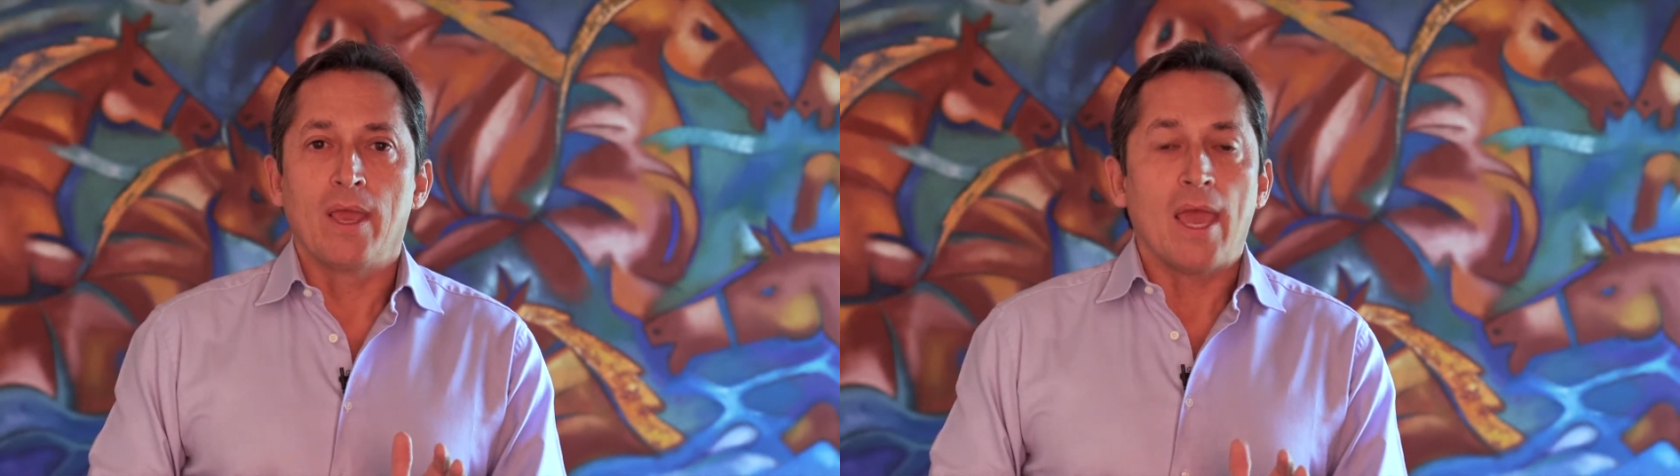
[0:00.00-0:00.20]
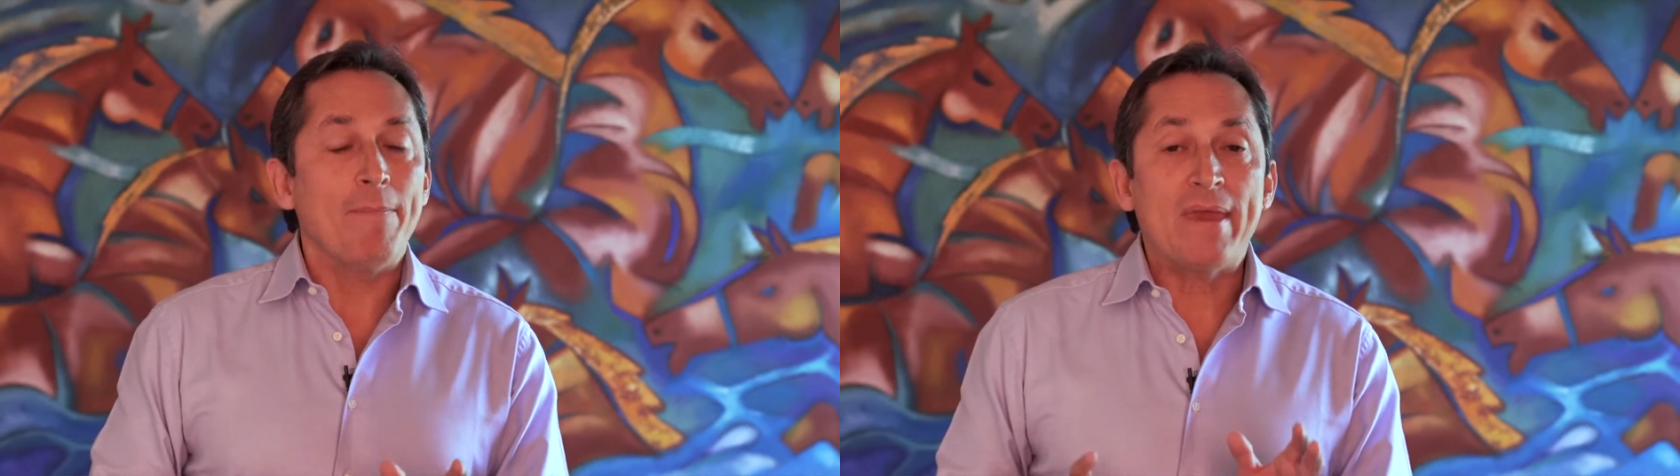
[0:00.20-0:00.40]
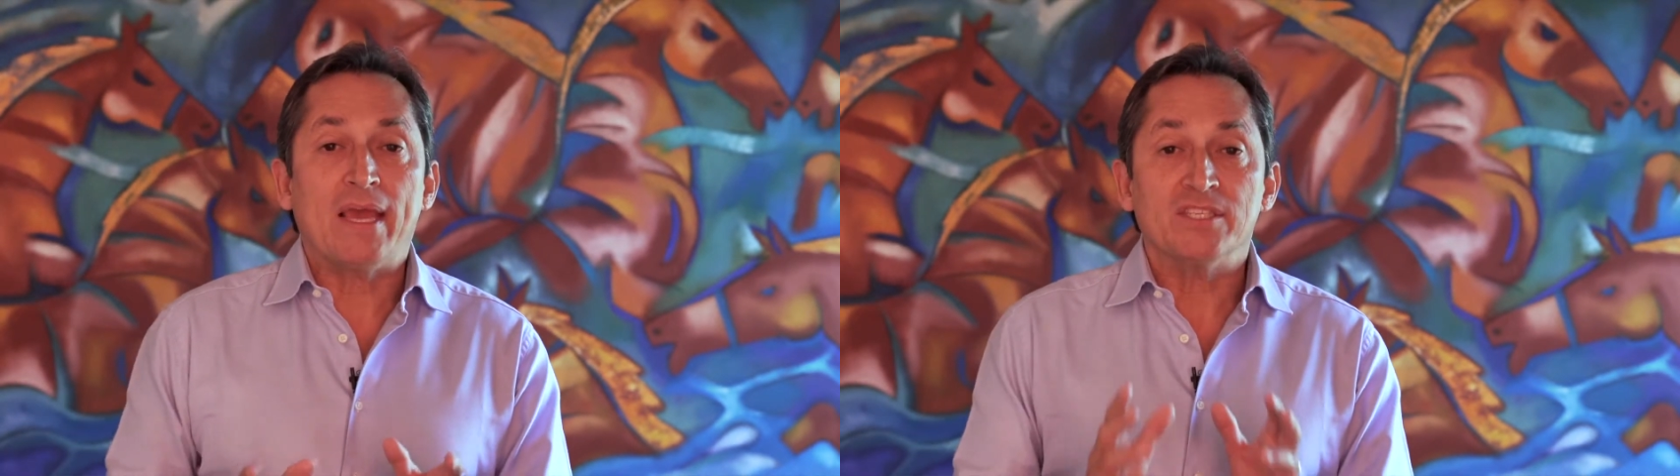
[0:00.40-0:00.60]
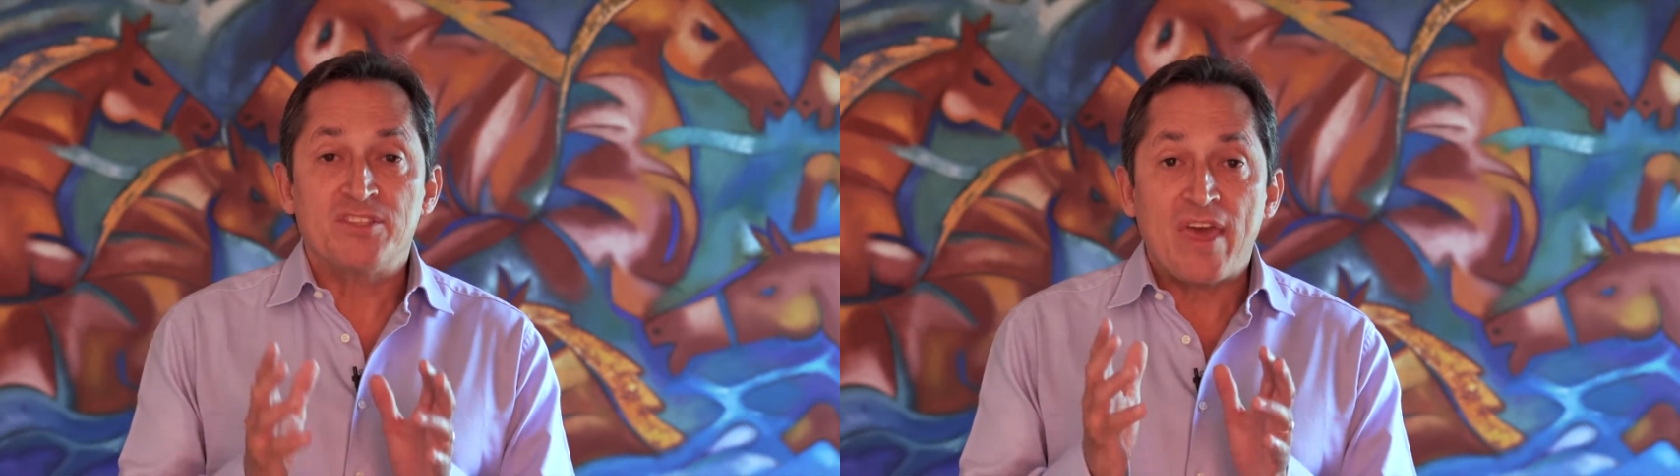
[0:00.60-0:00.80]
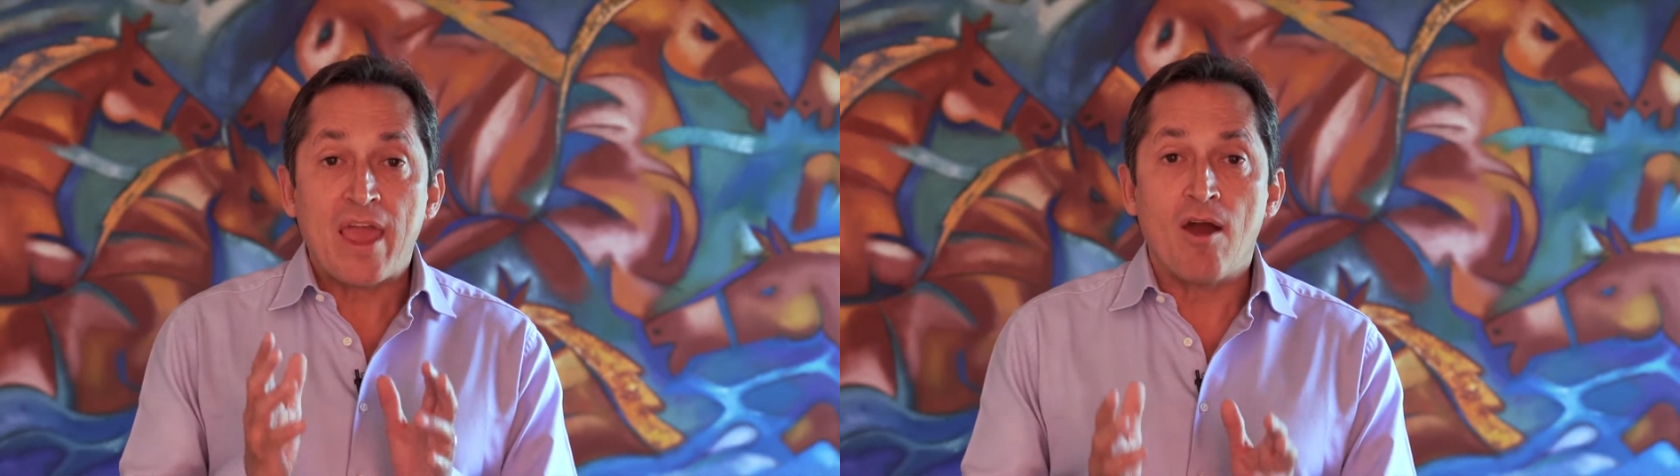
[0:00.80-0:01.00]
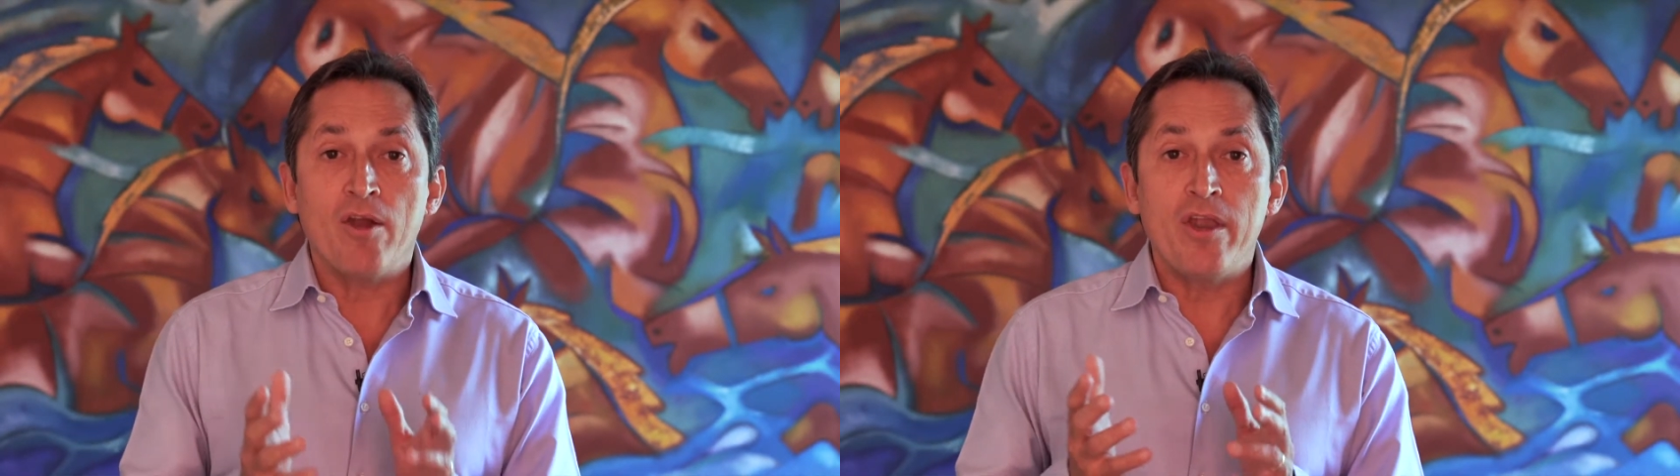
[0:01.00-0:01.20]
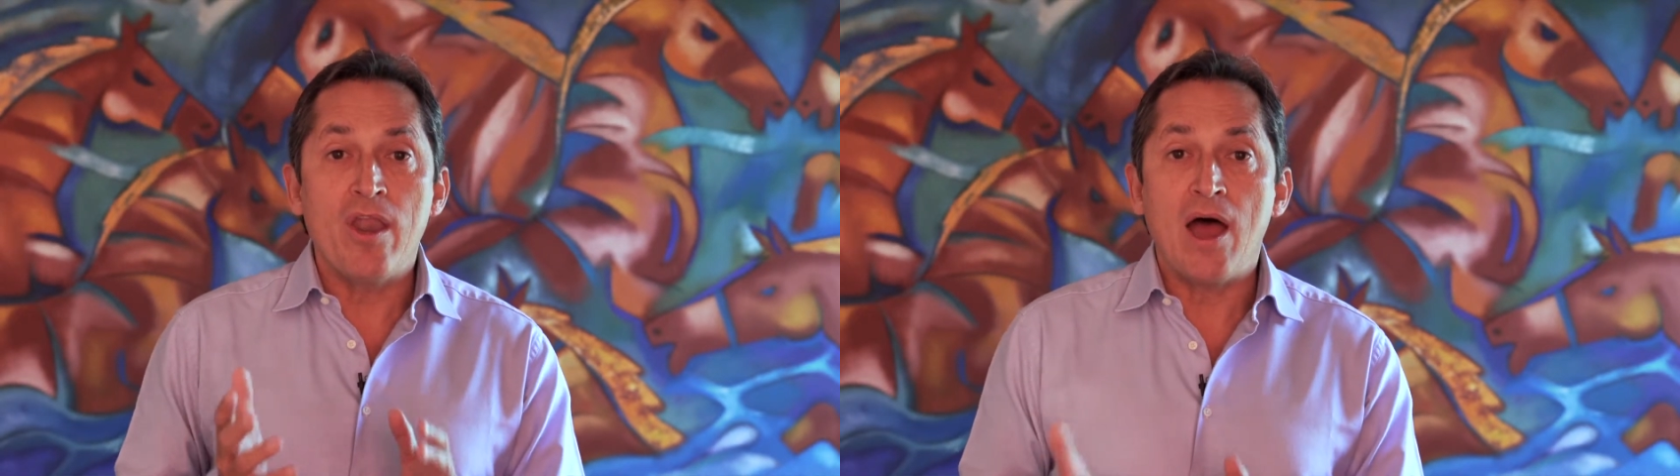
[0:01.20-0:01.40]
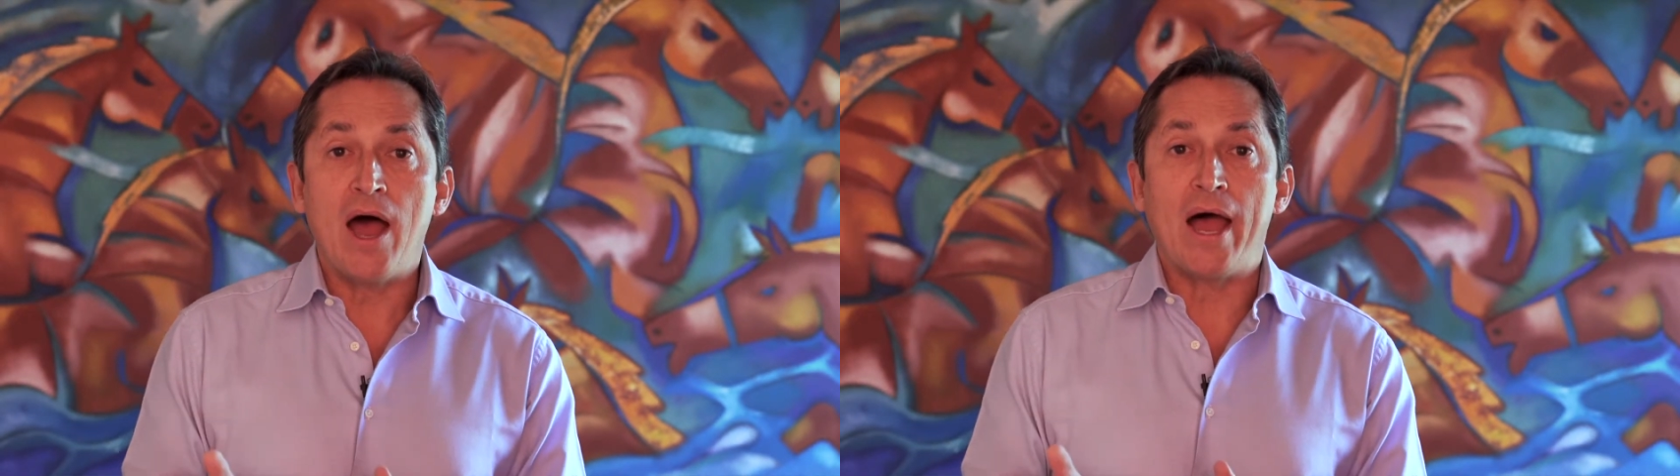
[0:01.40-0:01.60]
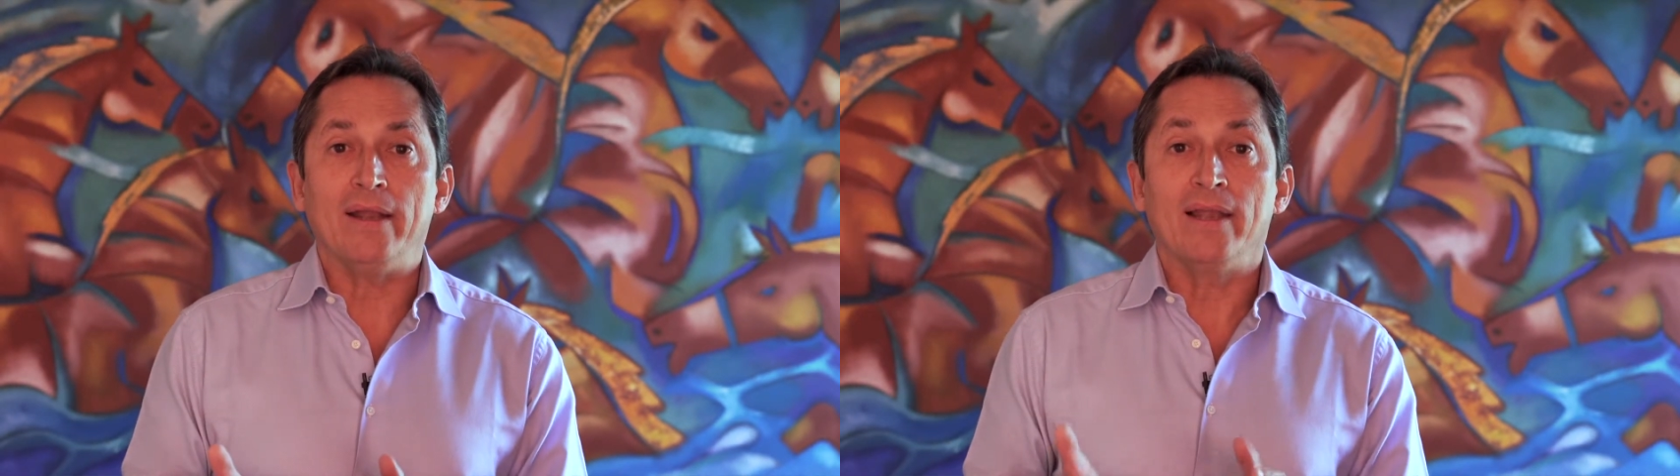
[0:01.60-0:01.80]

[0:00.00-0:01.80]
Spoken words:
and because they are not